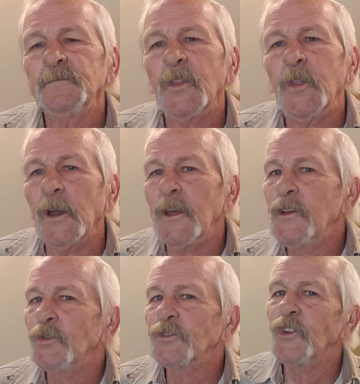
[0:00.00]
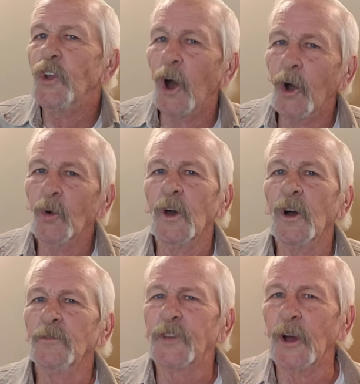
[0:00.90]
and that he was known
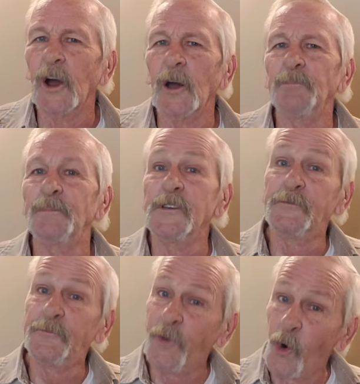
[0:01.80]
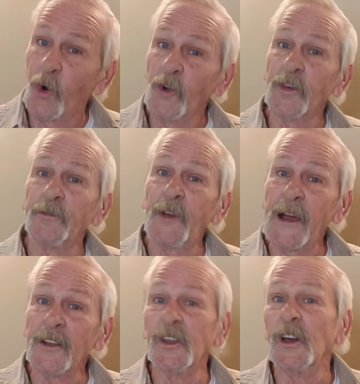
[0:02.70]
of God before the
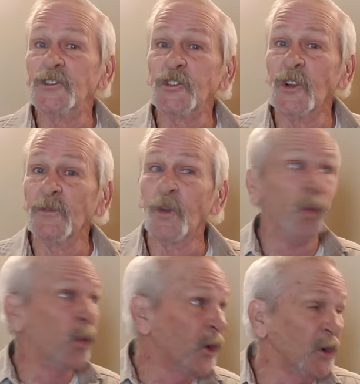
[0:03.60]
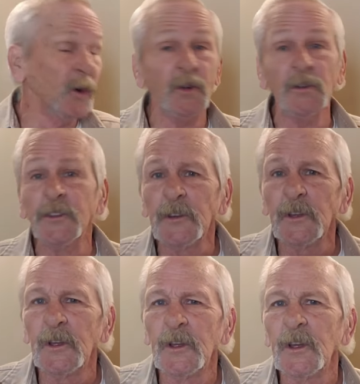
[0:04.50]
foundation of the world,
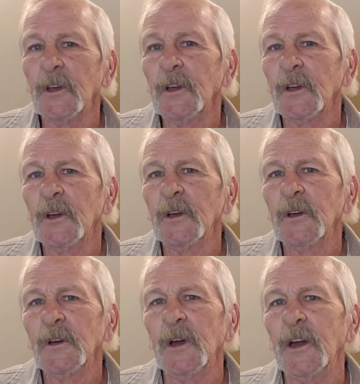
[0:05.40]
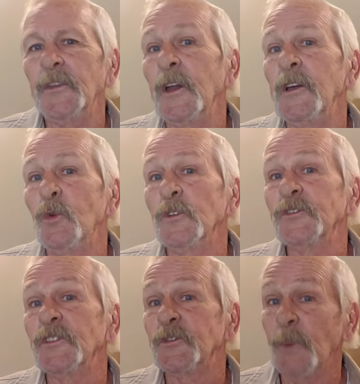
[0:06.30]
and that he
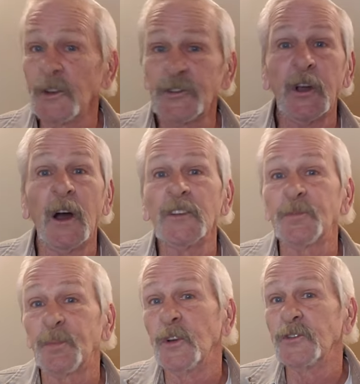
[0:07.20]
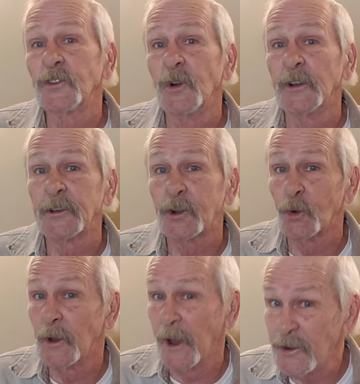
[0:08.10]
was as much God's prisoner at the
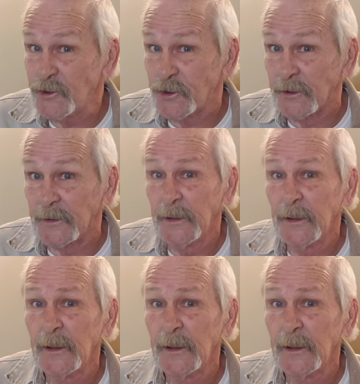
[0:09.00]
creation,